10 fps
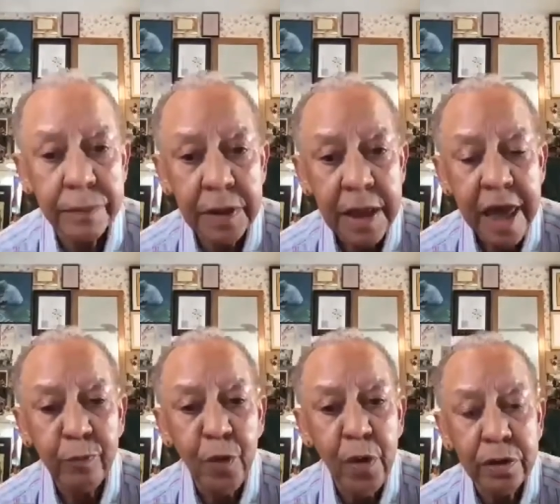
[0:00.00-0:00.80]
and
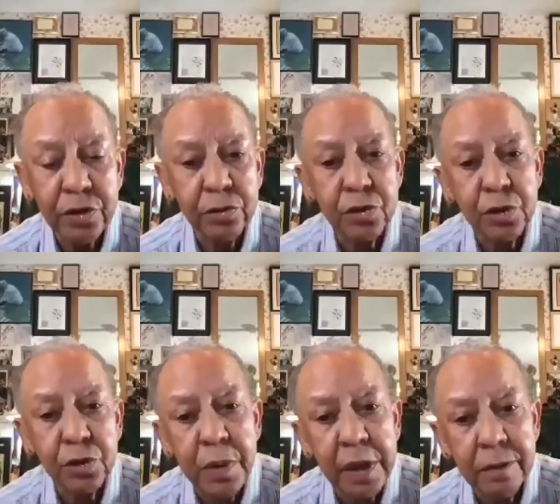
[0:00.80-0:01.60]
pointed to the two
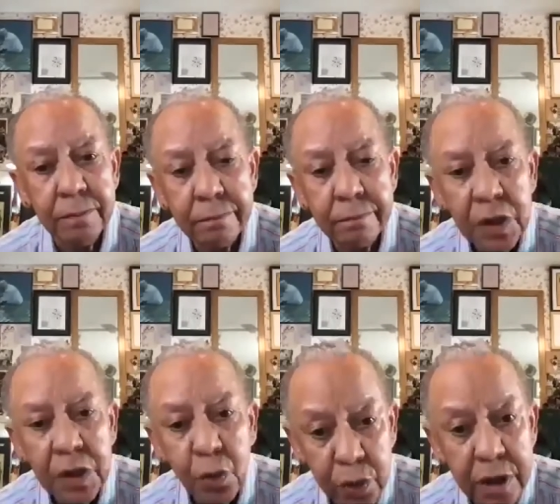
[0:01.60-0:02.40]
men
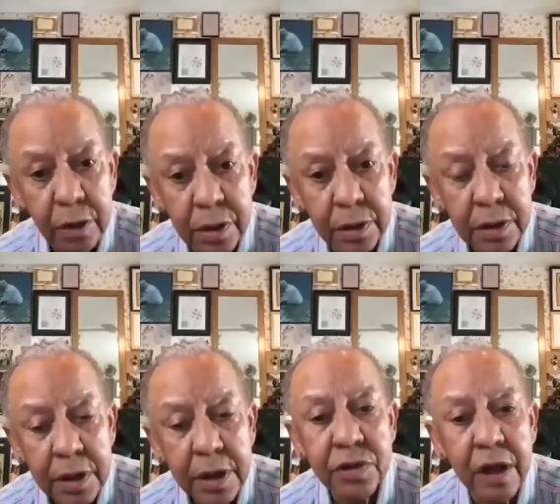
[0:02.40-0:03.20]
who killed
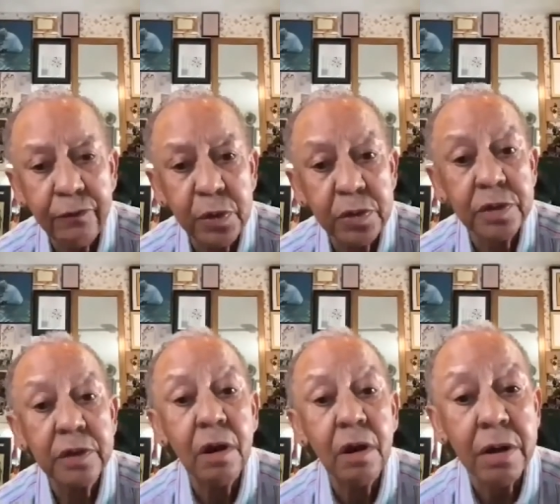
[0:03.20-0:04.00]
his nephew and
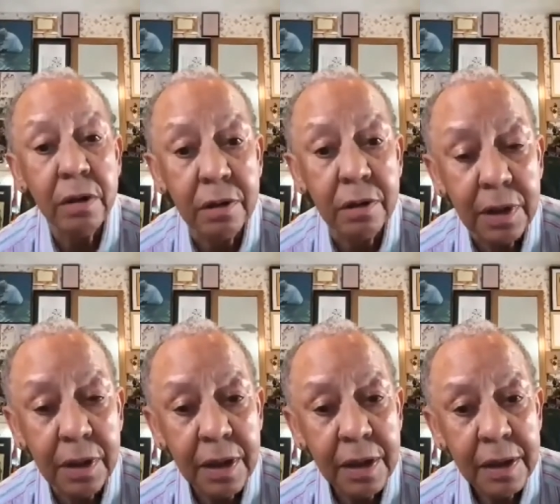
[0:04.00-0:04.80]
said, Darhe.
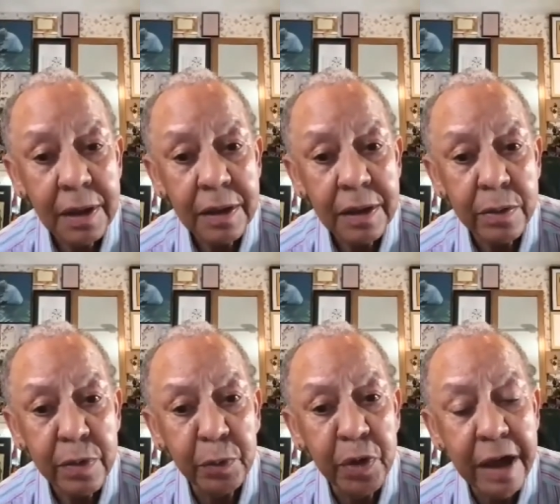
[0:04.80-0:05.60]

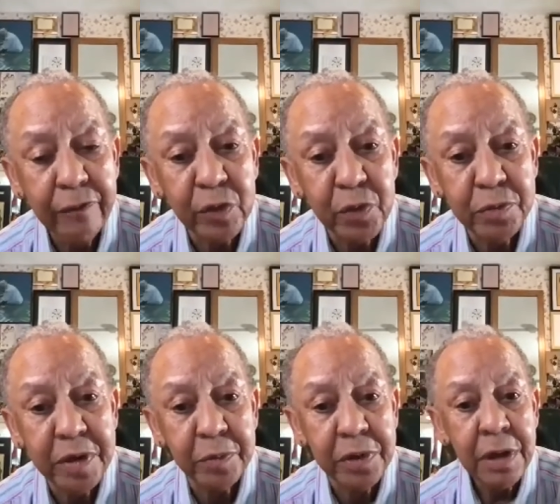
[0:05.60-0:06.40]
And we have to
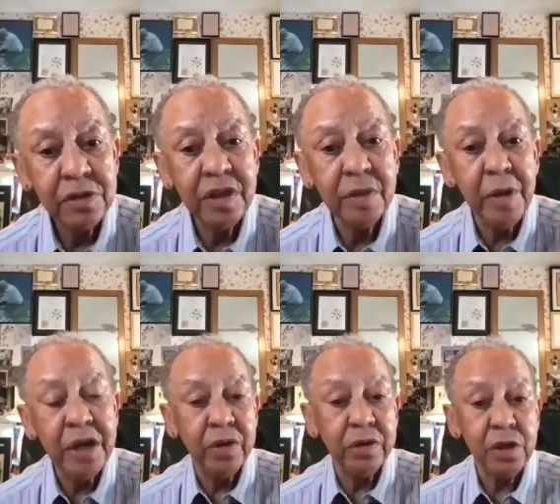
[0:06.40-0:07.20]
remember,
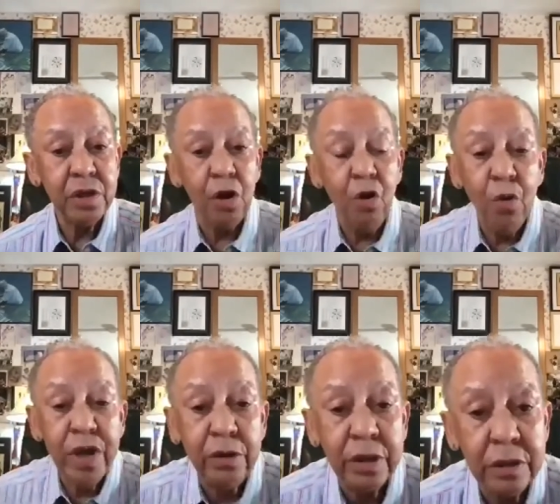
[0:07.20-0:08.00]
somebody wanted to say, oh,
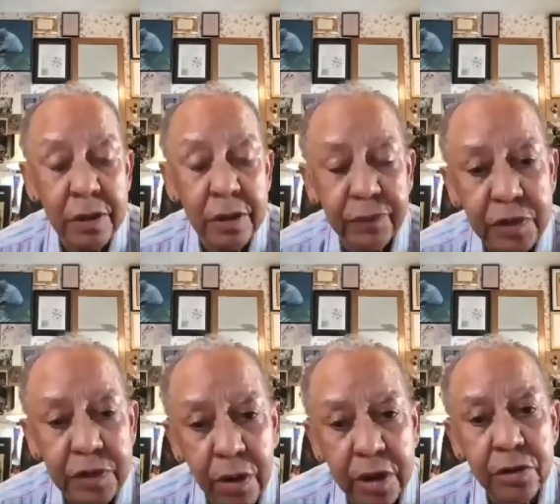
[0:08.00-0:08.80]
he couldn't even talk.
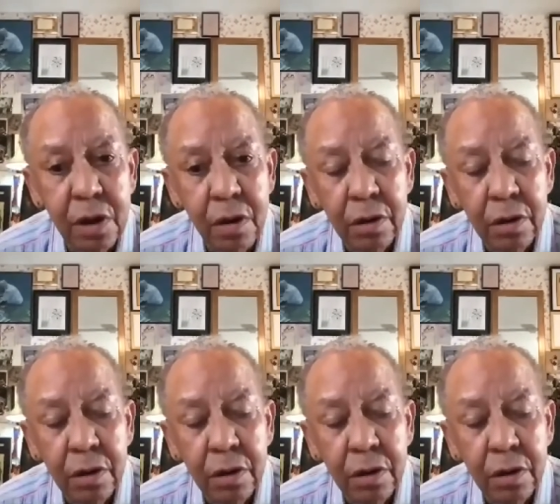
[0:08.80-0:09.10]
He talked